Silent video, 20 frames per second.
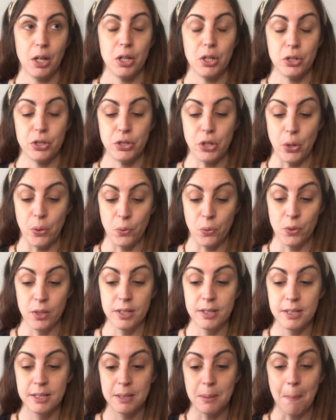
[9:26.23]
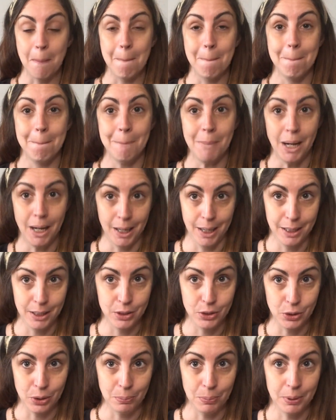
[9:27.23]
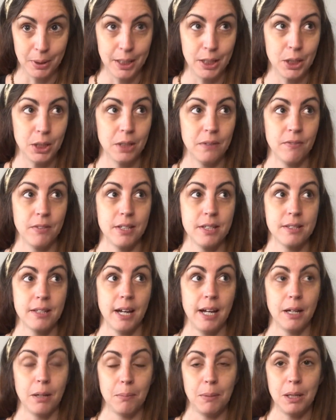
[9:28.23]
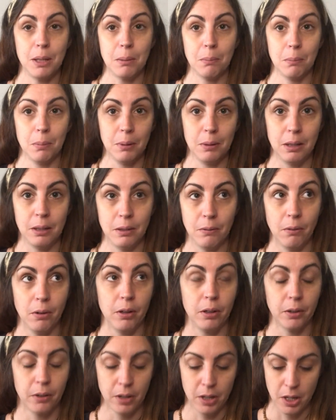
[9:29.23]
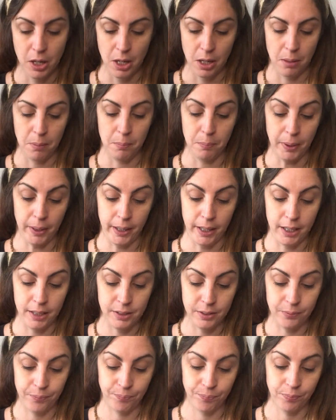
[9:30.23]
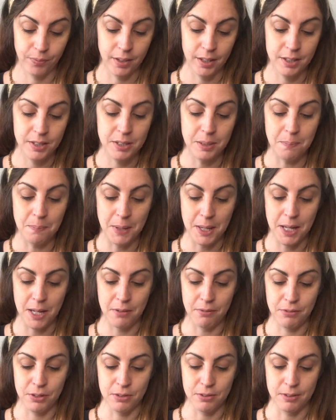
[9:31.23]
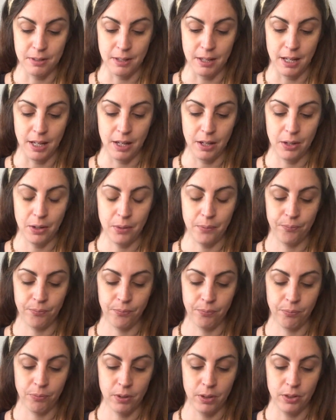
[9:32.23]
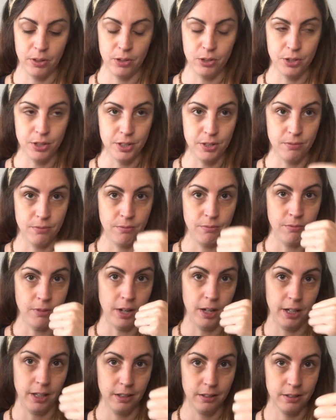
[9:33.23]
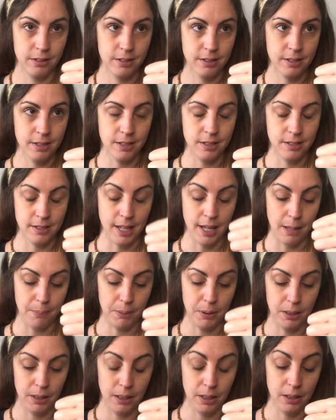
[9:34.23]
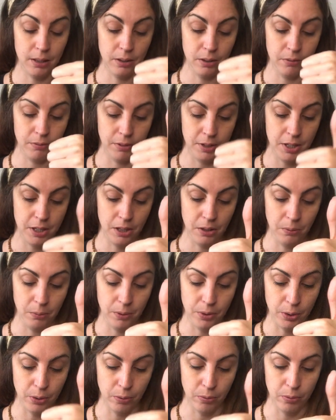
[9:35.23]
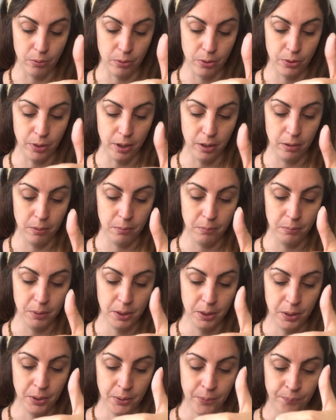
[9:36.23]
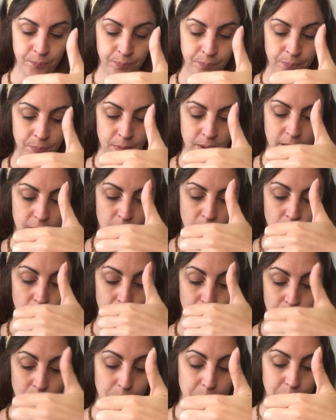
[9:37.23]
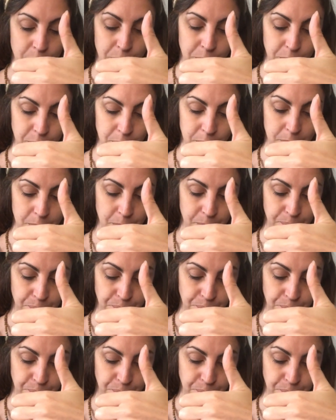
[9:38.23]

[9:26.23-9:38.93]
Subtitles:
So this is my interpretation of this. I could be completely wrong, but to me it feels like there's this violence that is happening over here with her little thumb, her little pilgrim,